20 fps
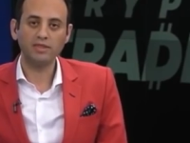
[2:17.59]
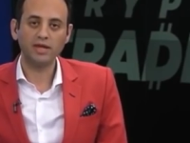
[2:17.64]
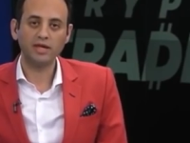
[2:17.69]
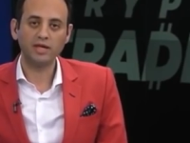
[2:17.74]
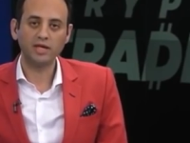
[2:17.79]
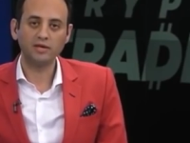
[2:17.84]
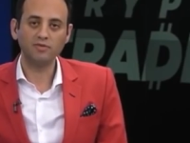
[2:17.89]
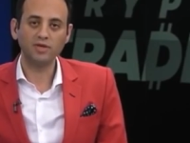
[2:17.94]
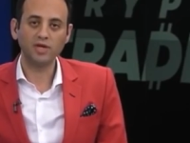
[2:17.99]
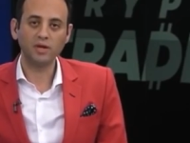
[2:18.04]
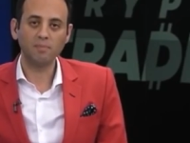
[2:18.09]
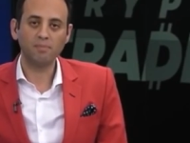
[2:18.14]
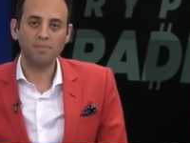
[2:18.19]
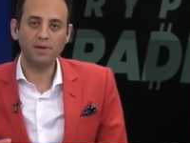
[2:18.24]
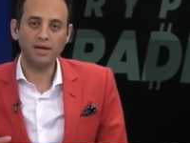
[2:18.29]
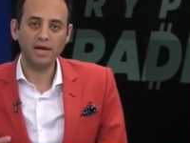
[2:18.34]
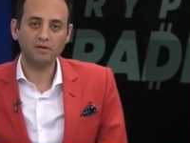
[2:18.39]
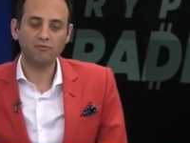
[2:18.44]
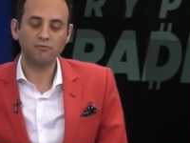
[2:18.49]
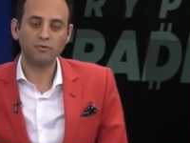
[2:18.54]
they're giving a
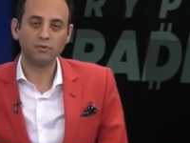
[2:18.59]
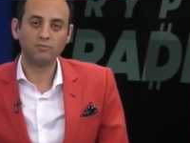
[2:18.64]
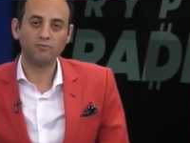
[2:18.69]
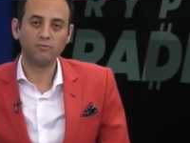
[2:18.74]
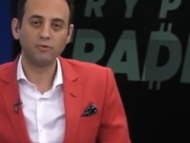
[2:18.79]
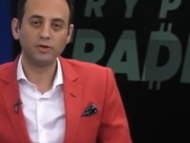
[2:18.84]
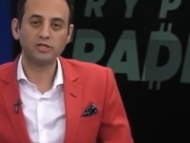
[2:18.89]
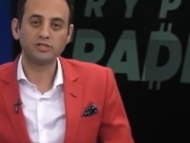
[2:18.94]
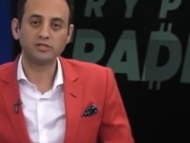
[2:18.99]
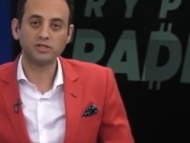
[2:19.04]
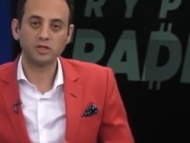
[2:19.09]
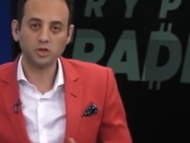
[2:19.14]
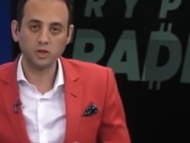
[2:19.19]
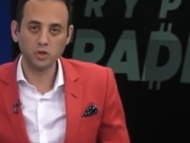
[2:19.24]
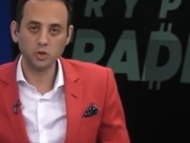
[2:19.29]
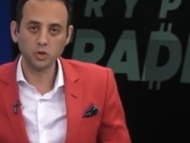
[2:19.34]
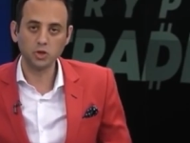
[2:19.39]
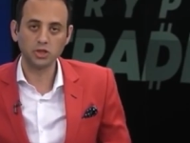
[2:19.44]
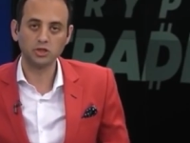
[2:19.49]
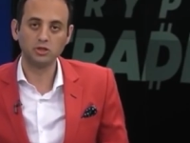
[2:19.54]
platform for
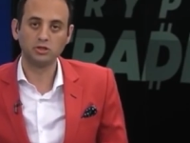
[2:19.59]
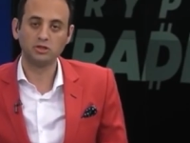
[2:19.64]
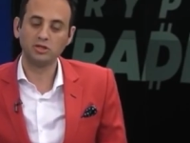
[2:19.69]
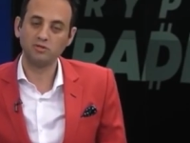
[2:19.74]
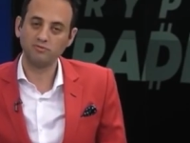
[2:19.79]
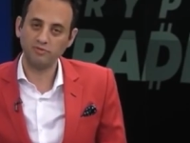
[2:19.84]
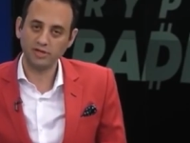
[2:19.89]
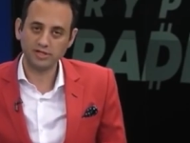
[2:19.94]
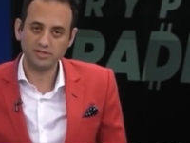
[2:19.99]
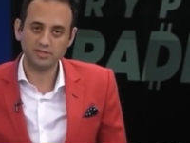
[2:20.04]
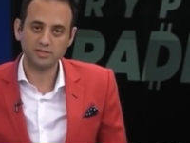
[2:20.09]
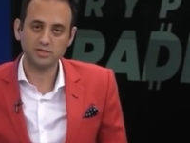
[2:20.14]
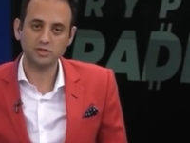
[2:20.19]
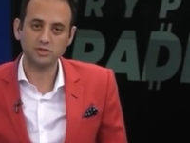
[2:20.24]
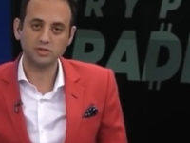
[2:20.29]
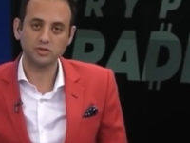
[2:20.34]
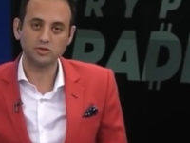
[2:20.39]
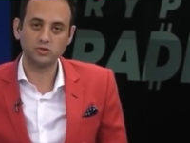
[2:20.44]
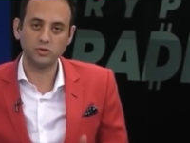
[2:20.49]
institutional investors